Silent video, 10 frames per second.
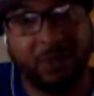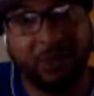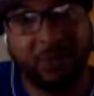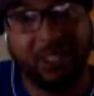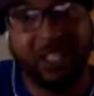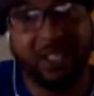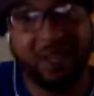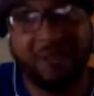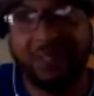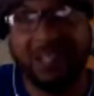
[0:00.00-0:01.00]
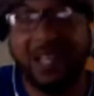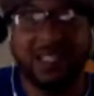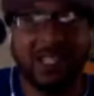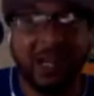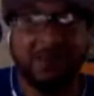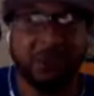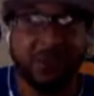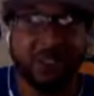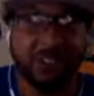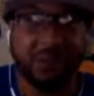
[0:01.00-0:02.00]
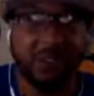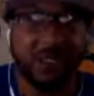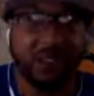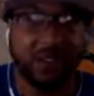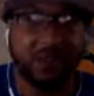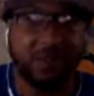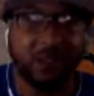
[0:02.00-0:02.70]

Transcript: man, we didn't cover a lot of topics, but I think we had a good one